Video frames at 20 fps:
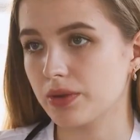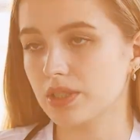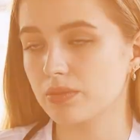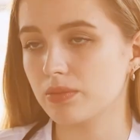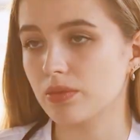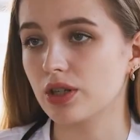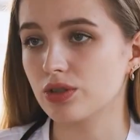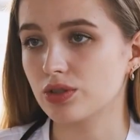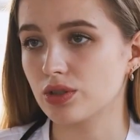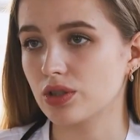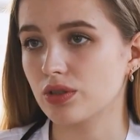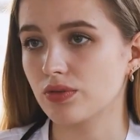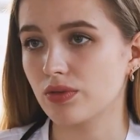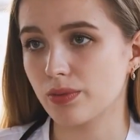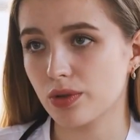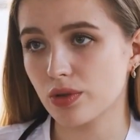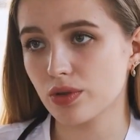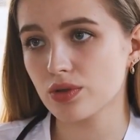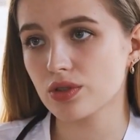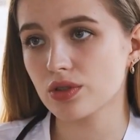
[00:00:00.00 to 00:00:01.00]
mostly
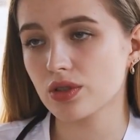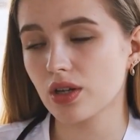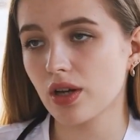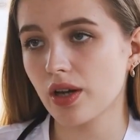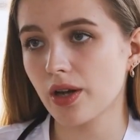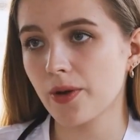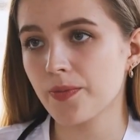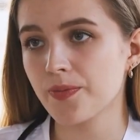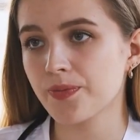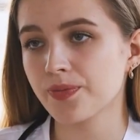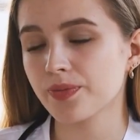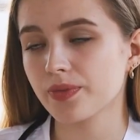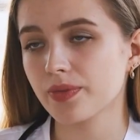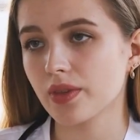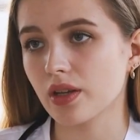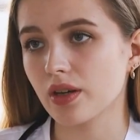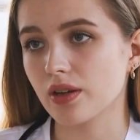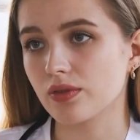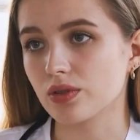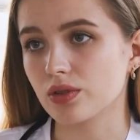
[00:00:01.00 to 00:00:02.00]
one-to-one,
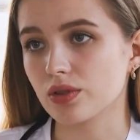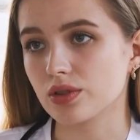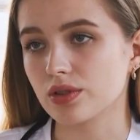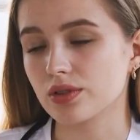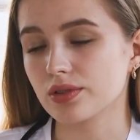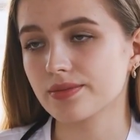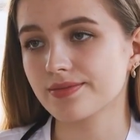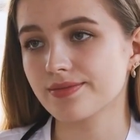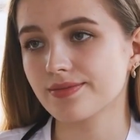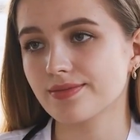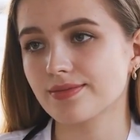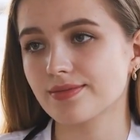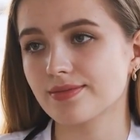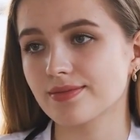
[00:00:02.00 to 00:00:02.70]
as you can see.